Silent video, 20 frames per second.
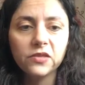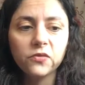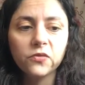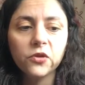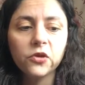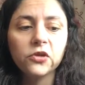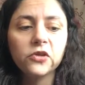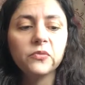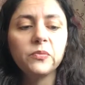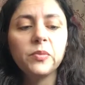You've
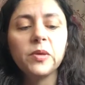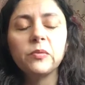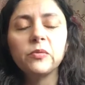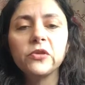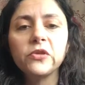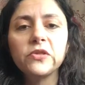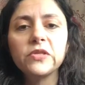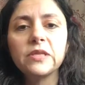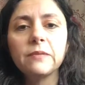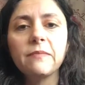heard of people
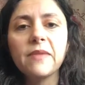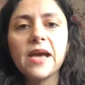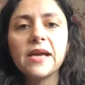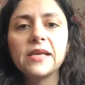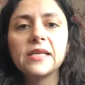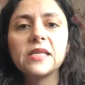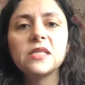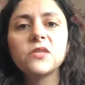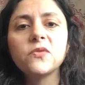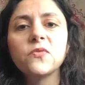using
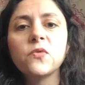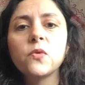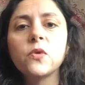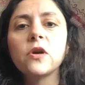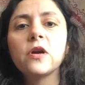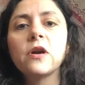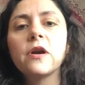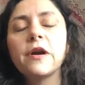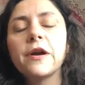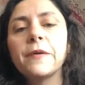magnets
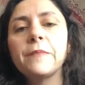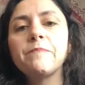for